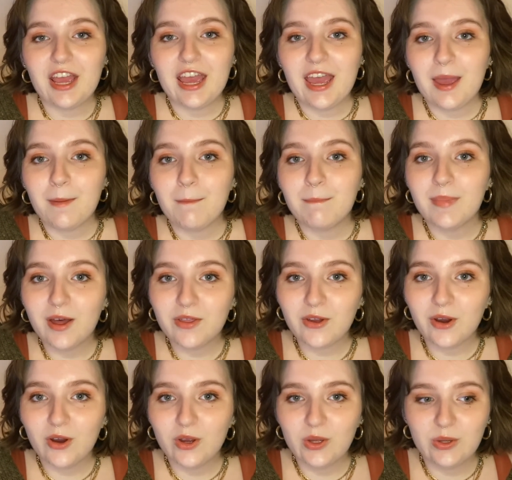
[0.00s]
a
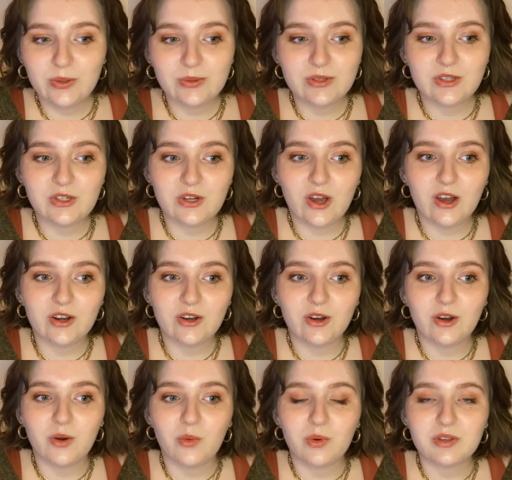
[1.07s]
mother whose
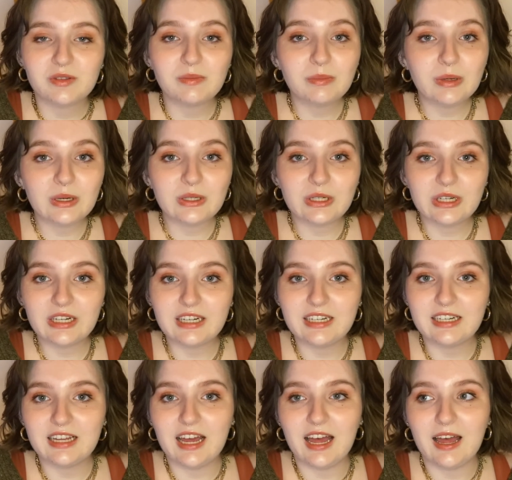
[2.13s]
daughter was
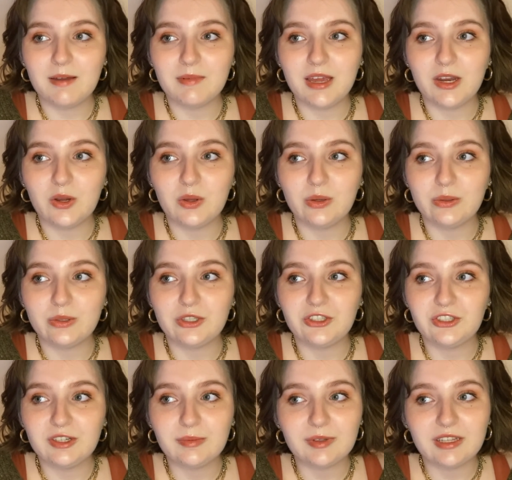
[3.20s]
murdered and who
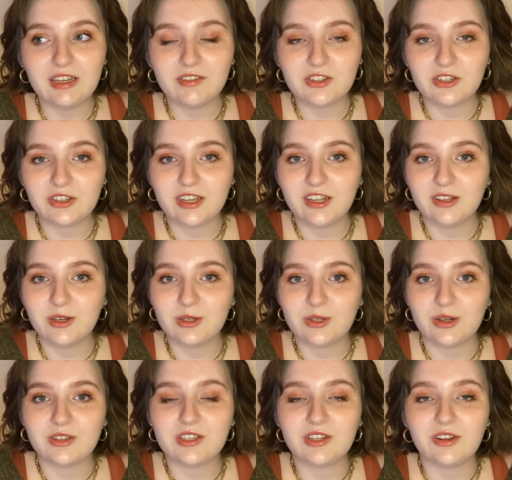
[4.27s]
she believes her killers
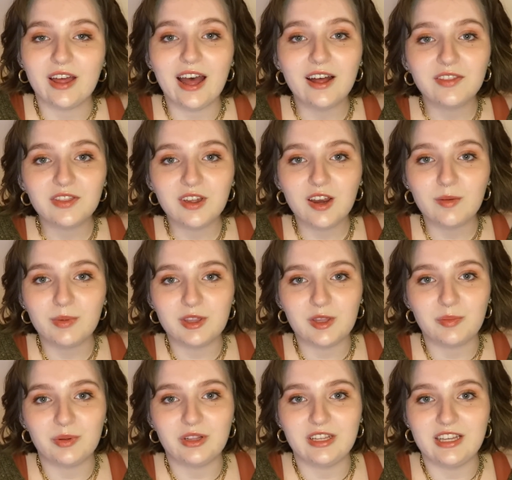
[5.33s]
are still out there, but the
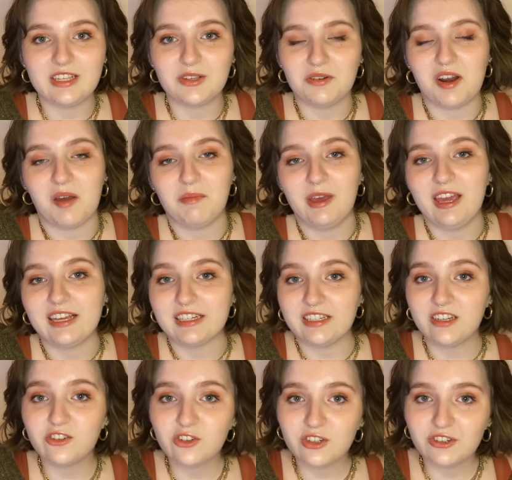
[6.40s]
police are not paying
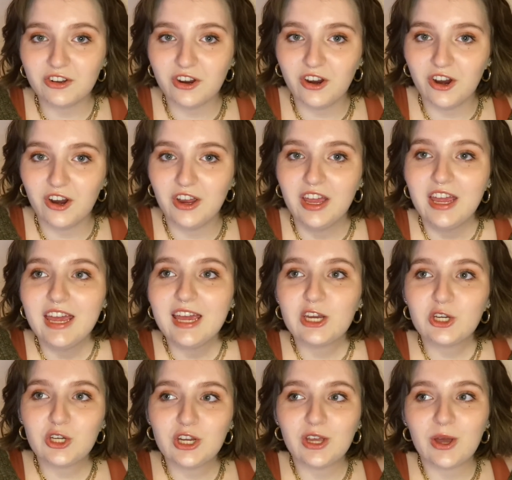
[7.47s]
attention to her.
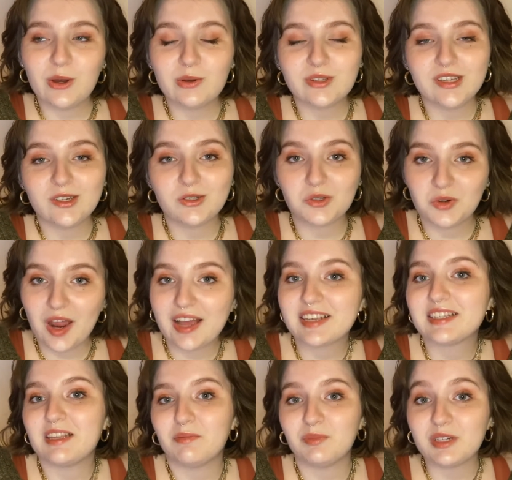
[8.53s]
She goes and
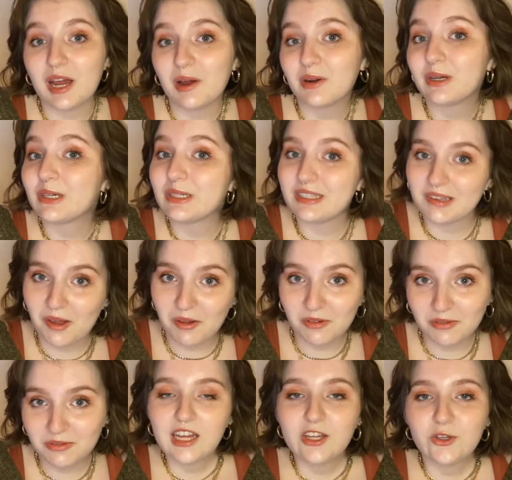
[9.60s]
tracks them down
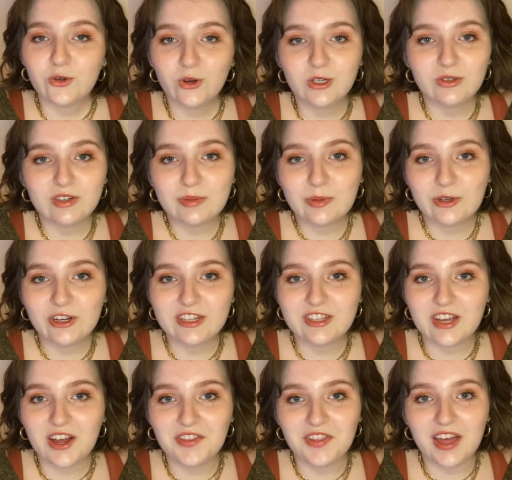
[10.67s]
herself. Georgia reports
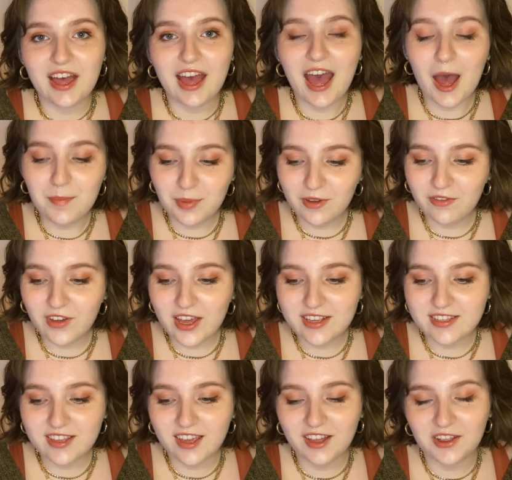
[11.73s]
on the happy
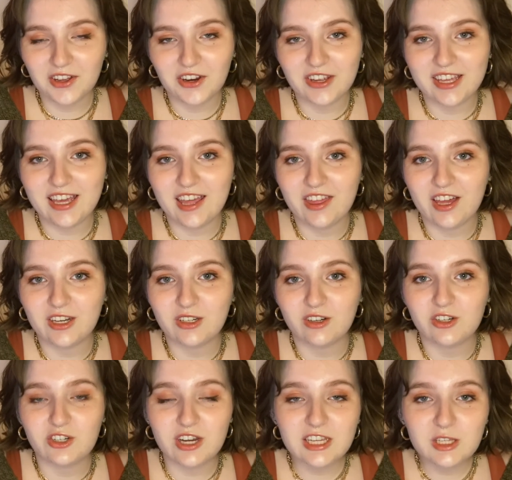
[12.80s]
face killer Keith
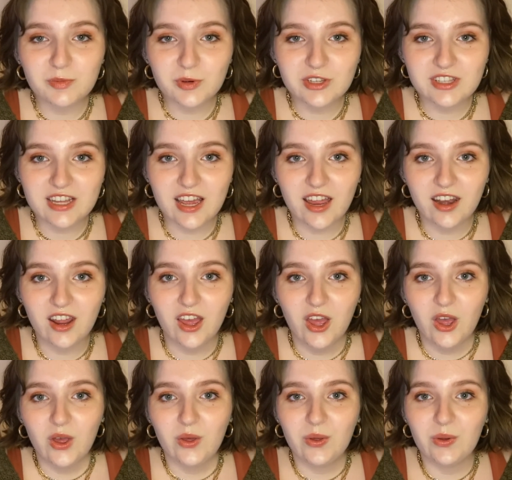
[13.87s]
Hunter Jesperson,
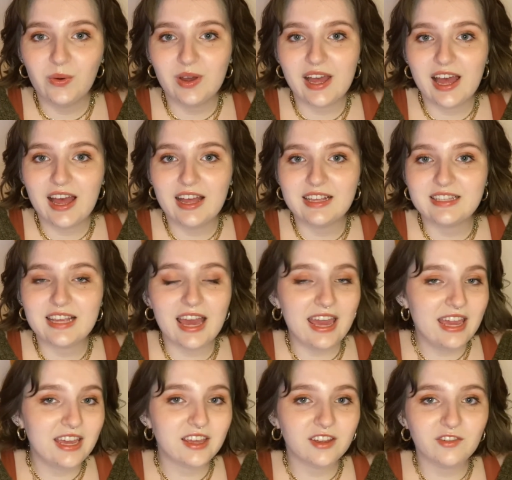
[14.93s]
who has
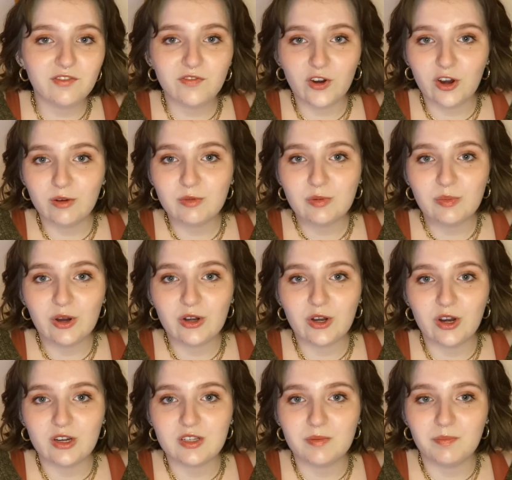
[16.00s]
8 confirmed
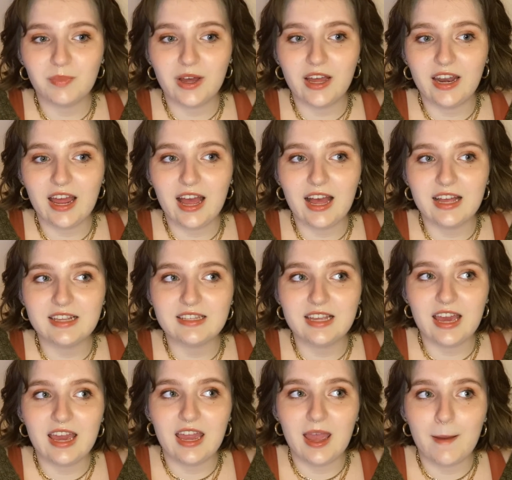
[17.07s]
murders but has
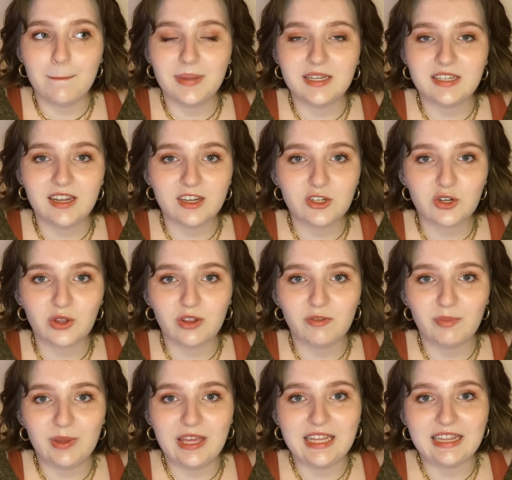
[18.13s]
a potential
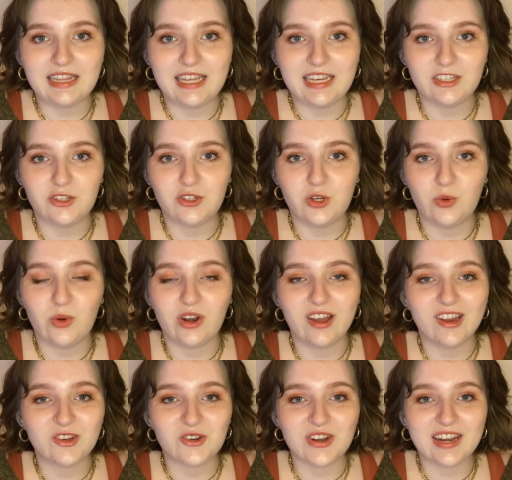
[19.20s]
of being linked to
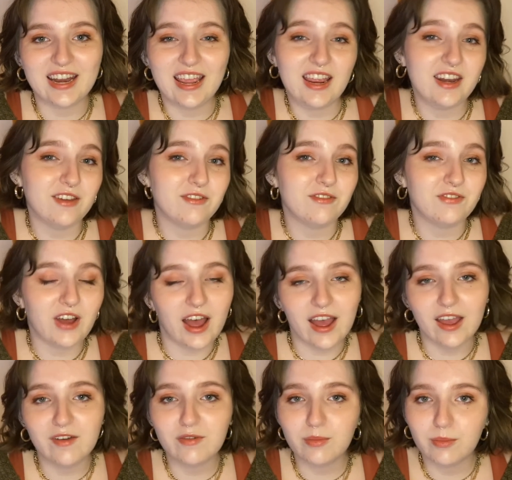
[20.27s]

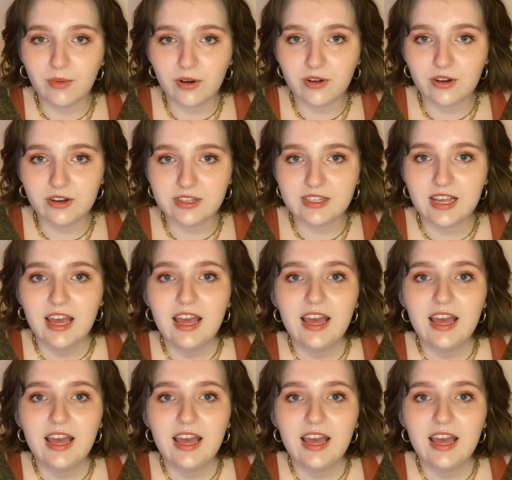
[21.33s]
185 murders.